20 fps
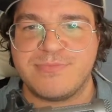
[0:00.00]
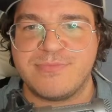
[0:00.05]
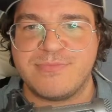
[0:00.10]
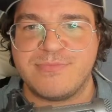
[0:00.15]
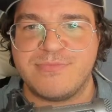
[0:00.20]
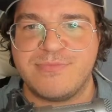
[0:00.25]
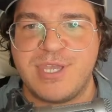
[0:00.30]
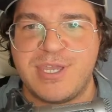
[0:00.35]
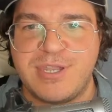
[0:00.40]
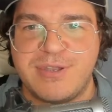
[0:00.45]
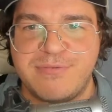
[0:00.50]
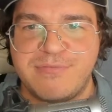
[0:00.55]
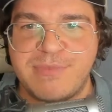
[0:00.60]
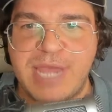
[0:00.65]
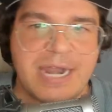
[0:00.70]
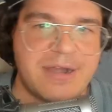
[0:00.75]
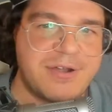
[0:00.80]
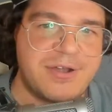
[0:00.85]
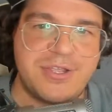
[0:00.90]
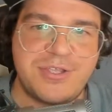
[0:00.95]
And then,
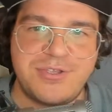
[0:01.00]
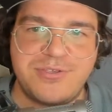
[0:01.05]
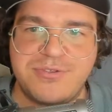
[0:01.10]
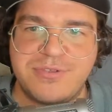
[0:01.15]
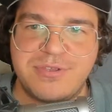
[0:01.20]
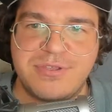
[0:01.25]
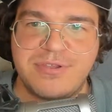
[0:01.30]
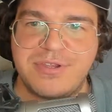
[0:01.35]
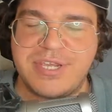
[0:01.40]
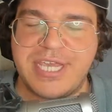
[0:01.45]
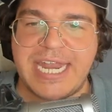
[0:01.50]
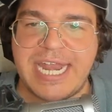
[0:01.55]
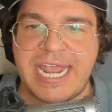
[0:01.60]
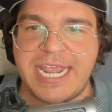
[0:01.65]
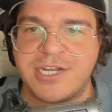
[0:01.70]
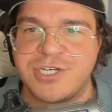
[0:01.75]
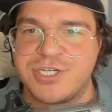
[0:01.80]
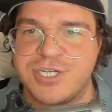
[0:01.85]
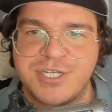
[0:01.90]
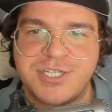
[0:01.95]
I don't know, you get
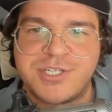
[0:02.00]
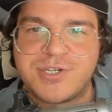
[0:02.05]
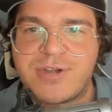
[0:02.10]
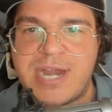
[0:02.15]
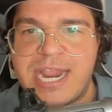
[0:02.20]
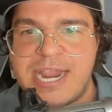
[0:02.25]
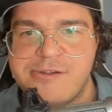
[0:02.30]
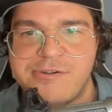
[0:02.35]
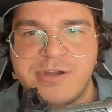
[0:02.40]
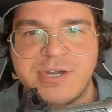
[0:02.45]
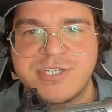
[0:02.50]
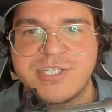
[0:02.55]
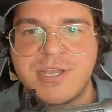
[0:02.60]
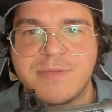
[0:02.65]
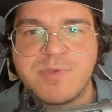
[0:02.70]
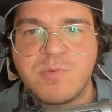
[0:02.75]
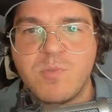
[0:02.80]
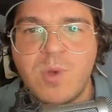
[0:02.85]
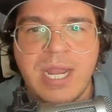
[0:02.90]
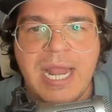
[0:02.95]
anxious or angry or
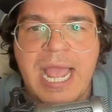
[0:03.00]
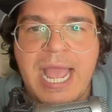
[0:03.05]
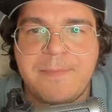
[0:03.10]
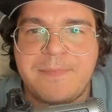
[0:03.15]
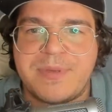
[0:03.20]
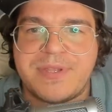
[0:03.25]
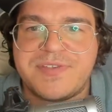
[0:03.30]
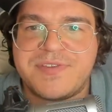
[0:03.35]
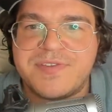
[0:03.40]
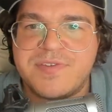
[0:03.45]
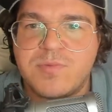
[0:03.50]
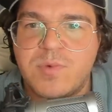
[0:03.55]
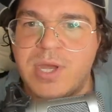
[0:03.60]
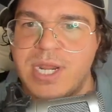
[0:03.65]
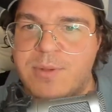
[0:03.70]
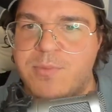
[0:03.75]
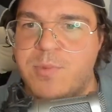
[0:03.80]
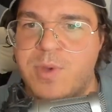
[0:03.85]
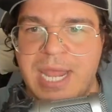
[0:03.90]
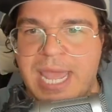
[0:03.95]
something. What happens?
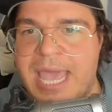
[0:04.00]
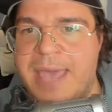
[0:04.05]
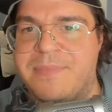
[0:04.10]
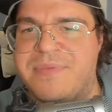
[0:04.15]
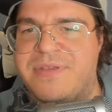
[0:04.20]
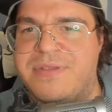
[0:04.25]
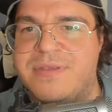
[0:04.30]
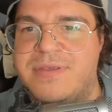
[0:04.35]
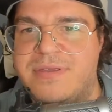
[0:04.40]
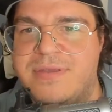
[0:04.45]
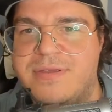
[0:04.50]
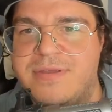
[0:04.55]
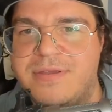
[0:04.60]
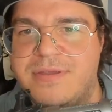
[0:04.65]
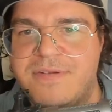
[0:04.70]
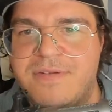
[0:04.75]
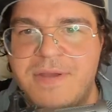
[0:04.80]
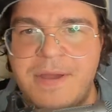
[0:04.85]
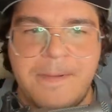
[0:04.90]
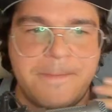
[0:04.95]
What happens?
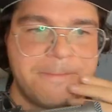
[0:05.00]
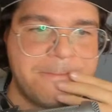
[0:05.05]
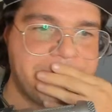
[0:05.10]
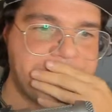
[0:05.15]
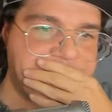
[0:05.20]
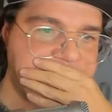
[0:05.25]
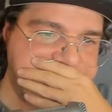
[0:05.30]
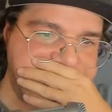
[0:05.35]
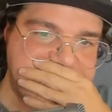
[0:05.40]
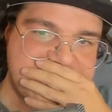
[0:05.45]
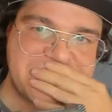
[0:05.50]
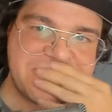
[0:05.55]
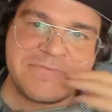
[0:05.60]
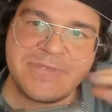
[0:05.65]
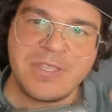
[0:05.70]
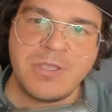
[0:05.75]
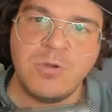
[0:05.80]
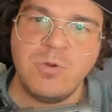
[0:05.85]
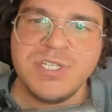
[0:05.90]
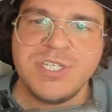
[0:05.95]
Right.
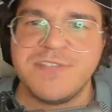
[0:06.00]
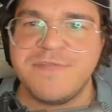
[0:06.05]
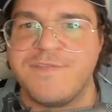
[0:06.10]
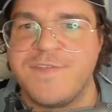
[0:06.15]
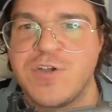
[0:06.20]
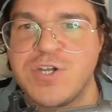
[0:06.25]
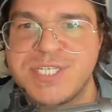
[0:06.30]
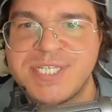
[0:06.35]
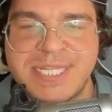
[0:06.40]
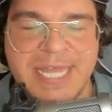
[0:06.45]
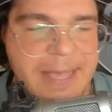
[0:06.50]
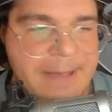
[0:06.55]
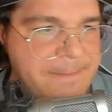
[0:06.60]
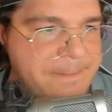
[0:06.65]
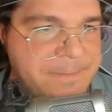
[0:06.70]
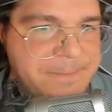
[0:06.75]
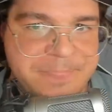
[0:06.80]
What's the first step?